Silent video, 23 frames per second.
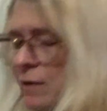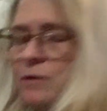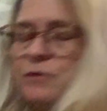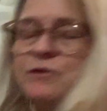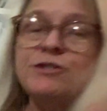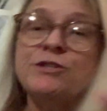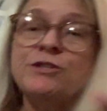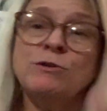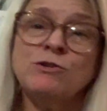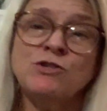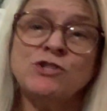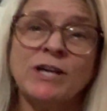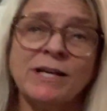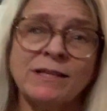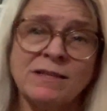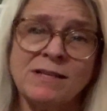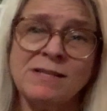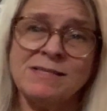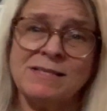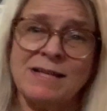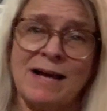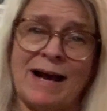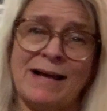do check the
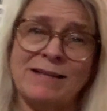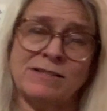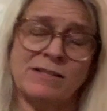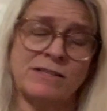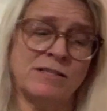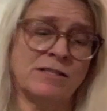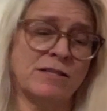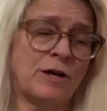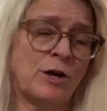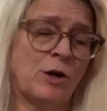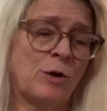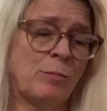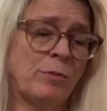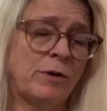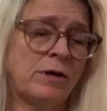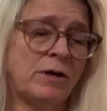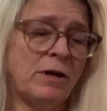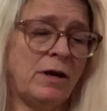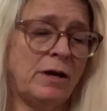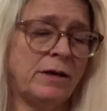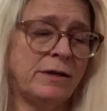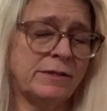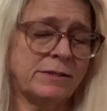sizes though,
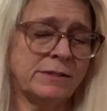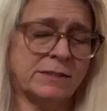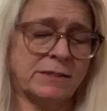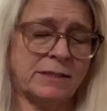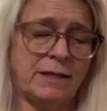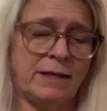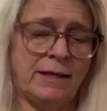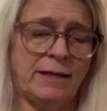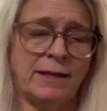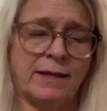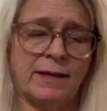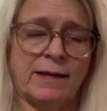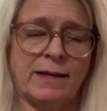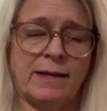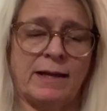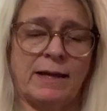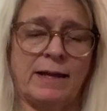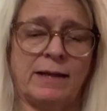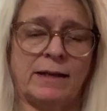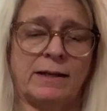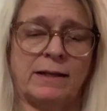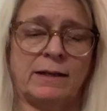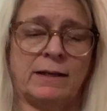because
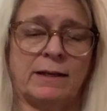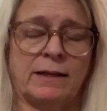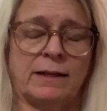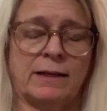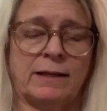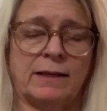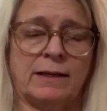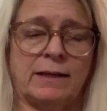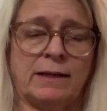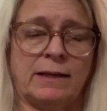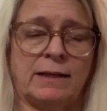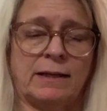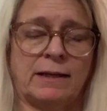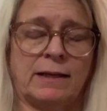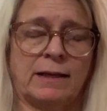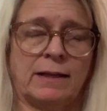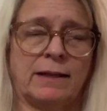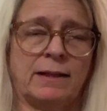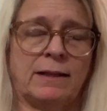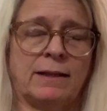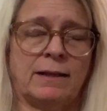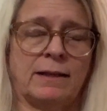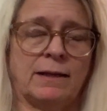
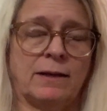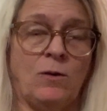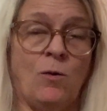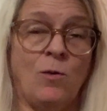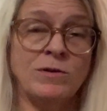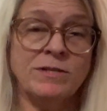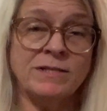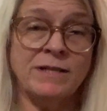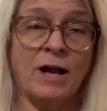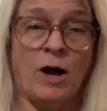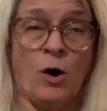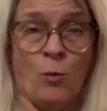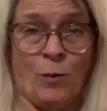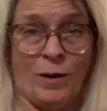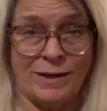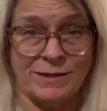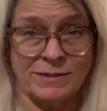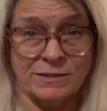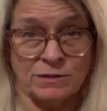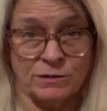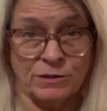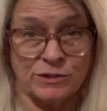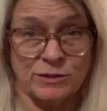of course, it
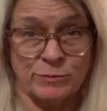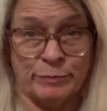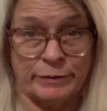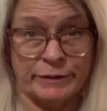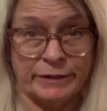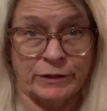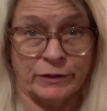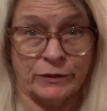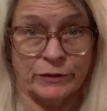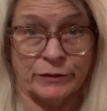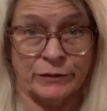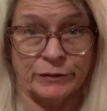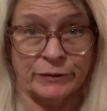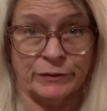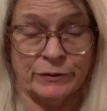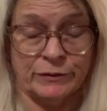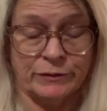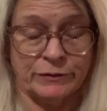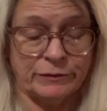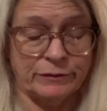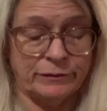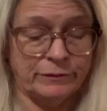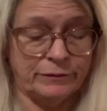always looks bigger,
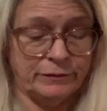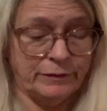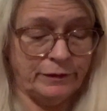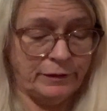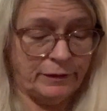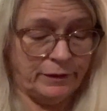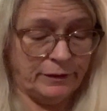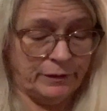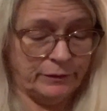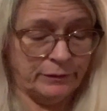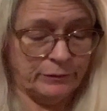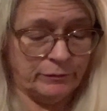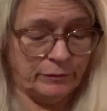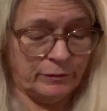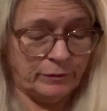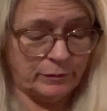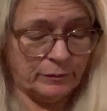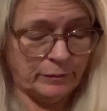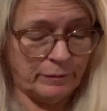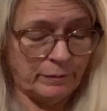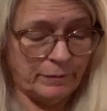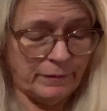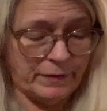you know,
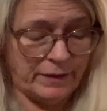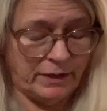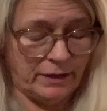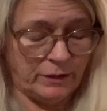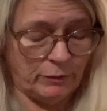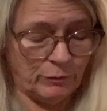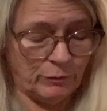than it